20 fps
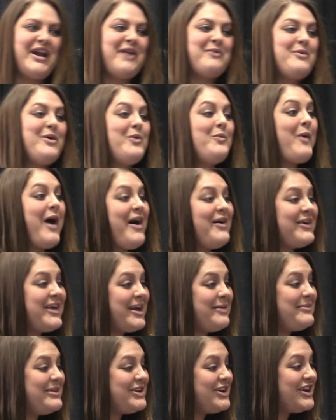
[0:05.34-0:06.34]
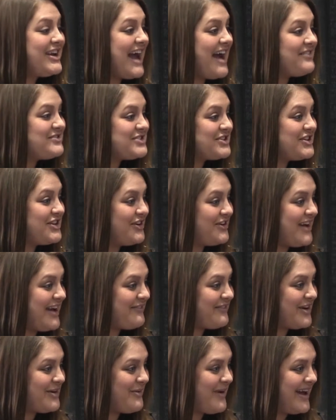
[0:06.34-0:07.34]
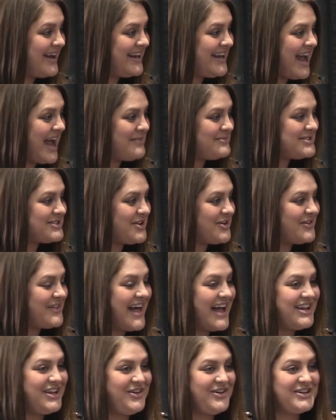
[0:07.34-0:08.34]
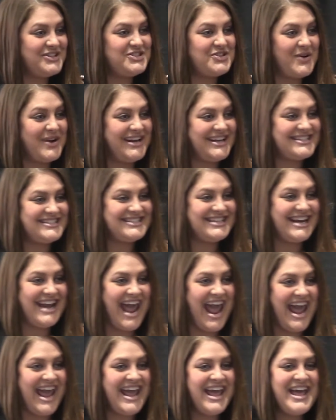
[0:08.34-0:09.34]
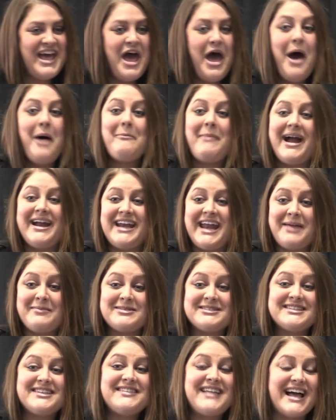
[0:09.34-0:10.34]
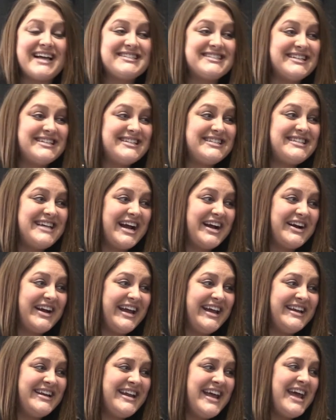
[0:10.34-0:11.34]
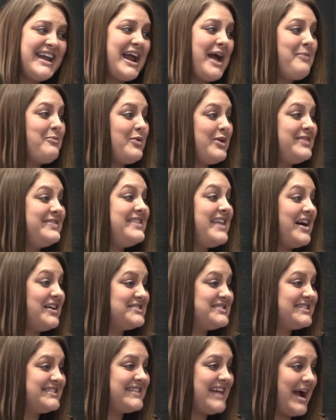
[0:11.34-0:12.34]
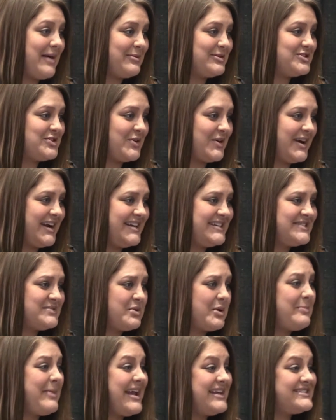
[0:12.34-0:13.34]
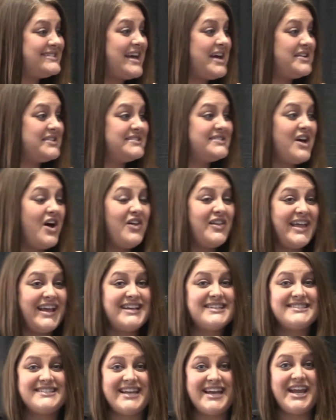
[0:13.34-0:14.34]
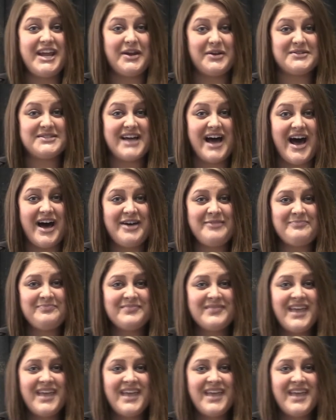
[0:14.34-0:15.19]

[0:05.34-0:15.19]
Great. Well, welcome and good afternoon, everyone. I'm so glad you could join us today. My name is Alexa Tatarian, and I'm with Nelson Laboratories. We're based out of Salt Lake City, Utah.